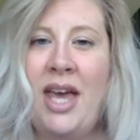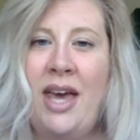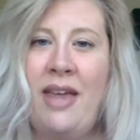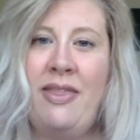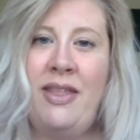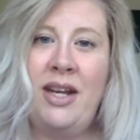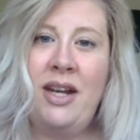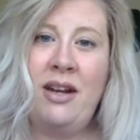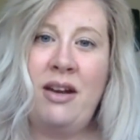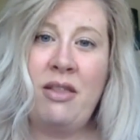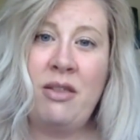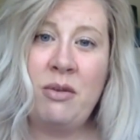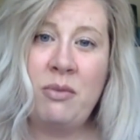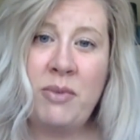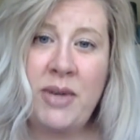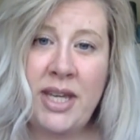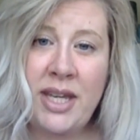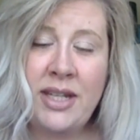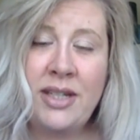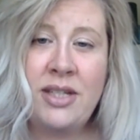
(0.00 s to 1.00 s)
and then another
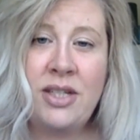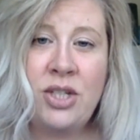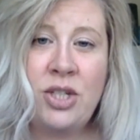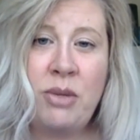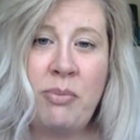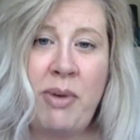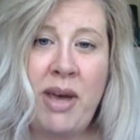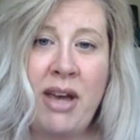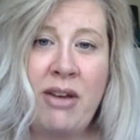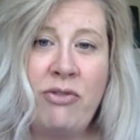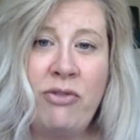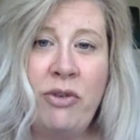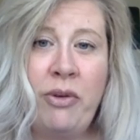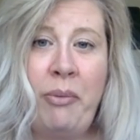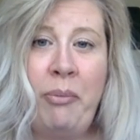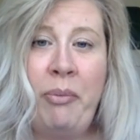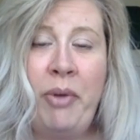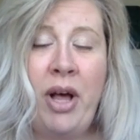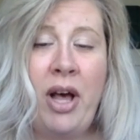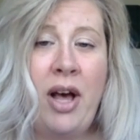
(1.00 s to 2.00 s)
week to ship back
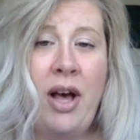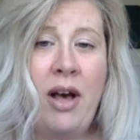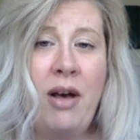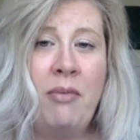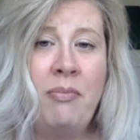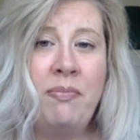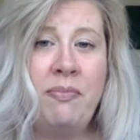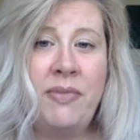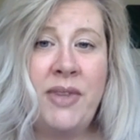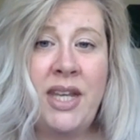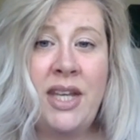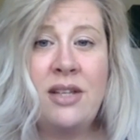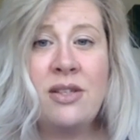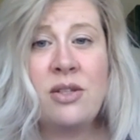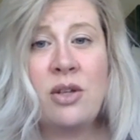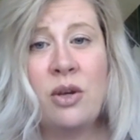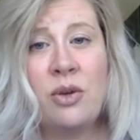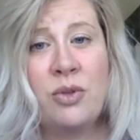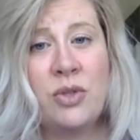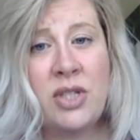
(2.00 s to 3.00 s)
from the
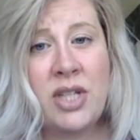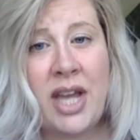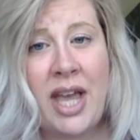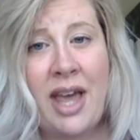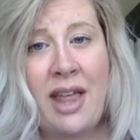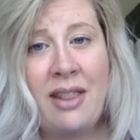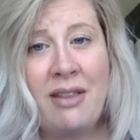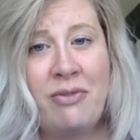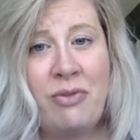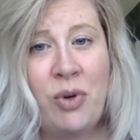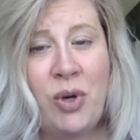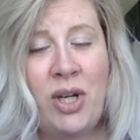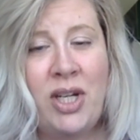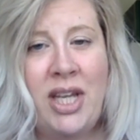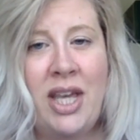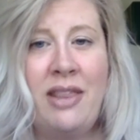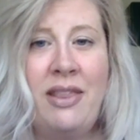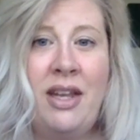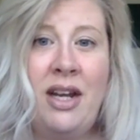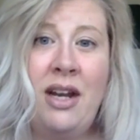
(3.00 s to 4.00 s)
East Coast to
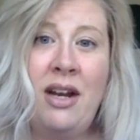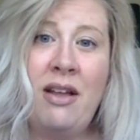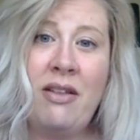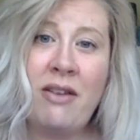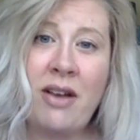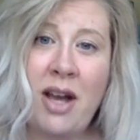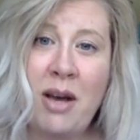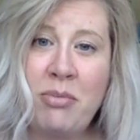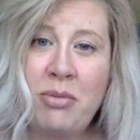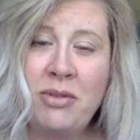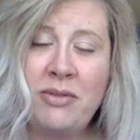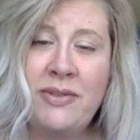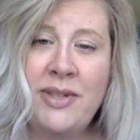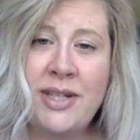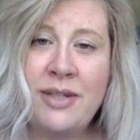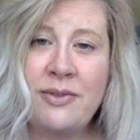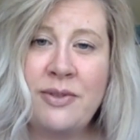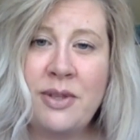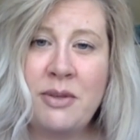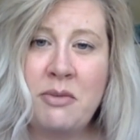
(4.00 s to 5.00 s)
California, and then another couple of
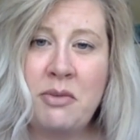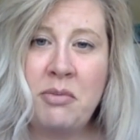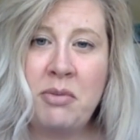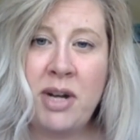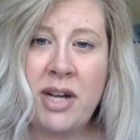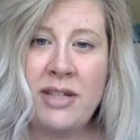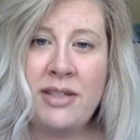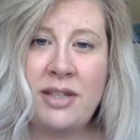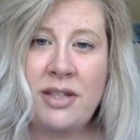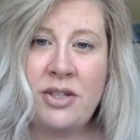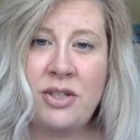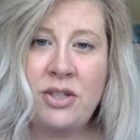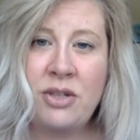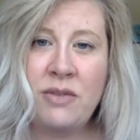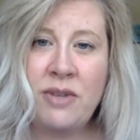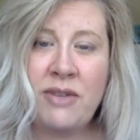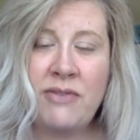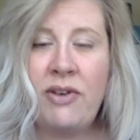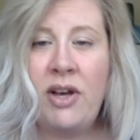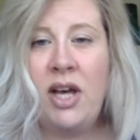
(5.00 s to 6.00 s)
weeks for them to process your
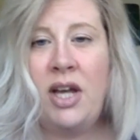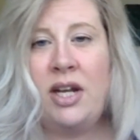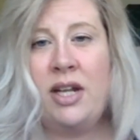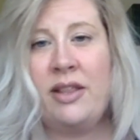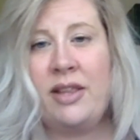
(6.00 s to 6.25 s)
refund,